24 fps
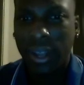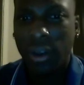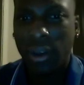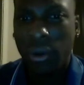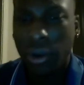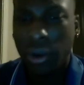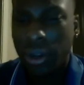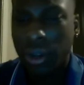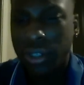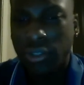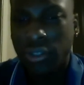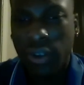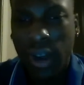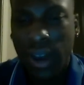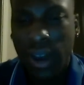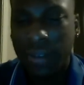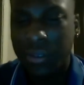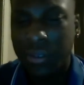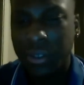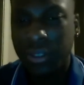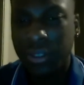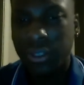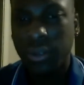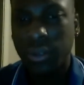gonna drive the
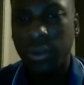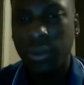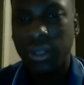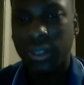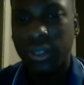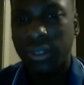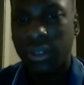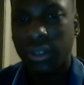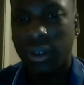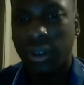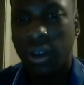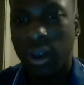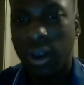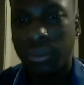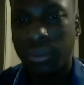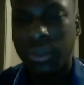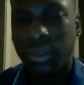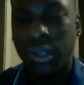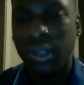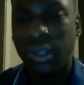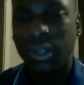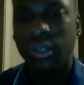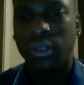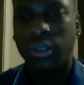students to come to
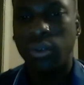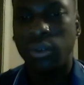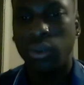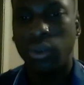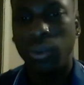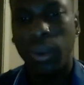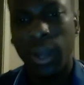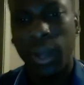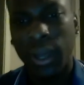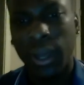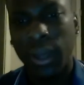the school. Be like,